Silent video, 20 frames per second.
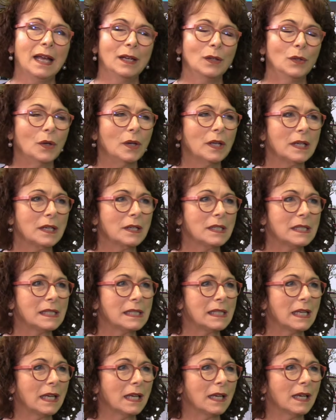look,
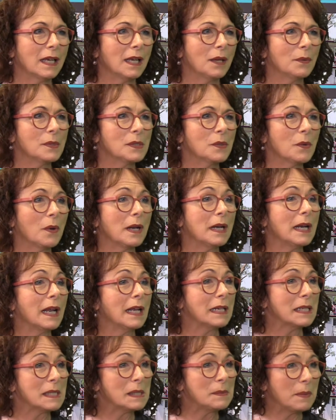it was quite an
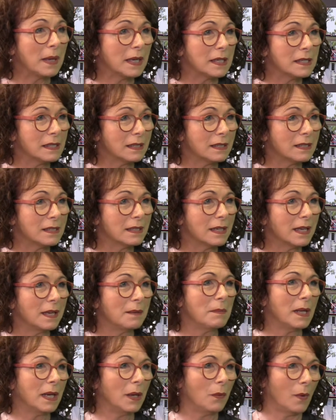unexpected,
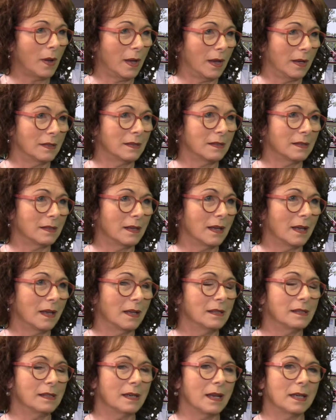in many ways,
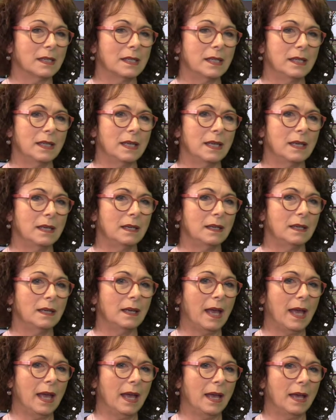start to the year,
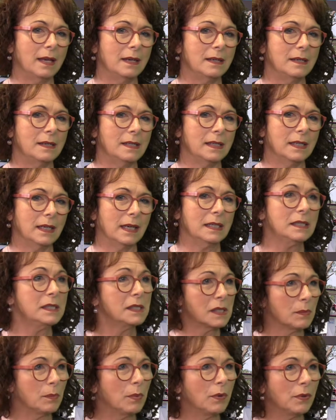and
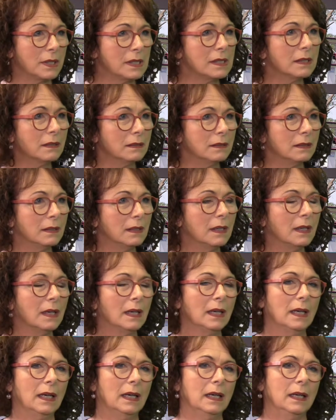disappointing.
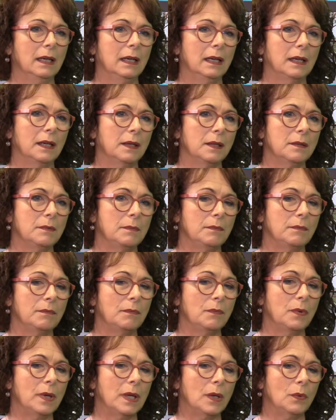
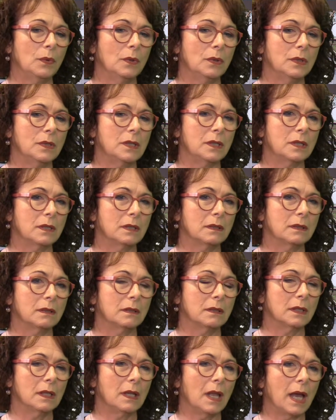We would
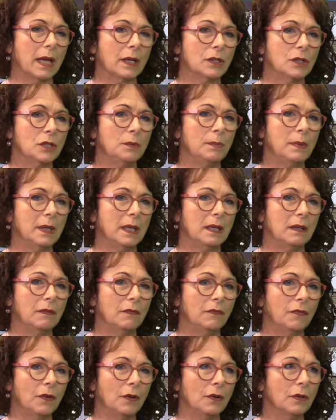like to be
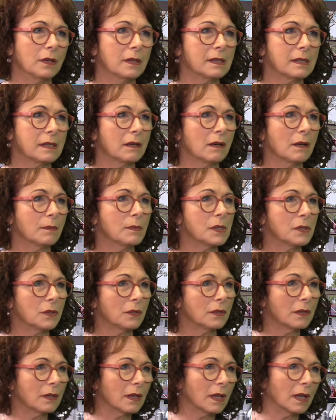focused, and I'm
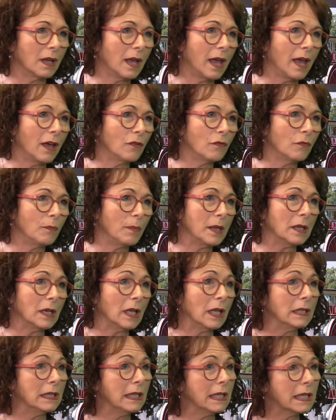certainly have been
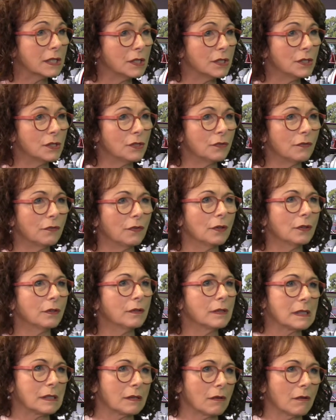elected to
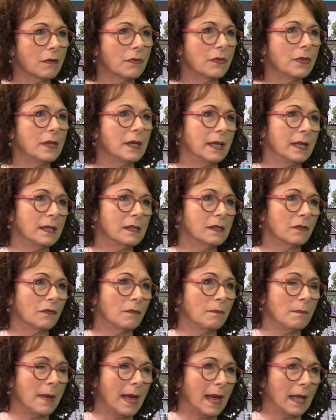focus on the needs of
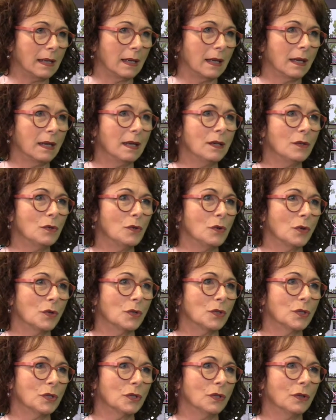Mallee,
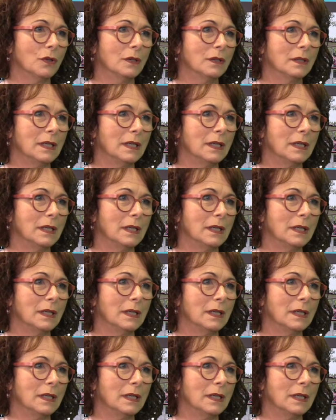not on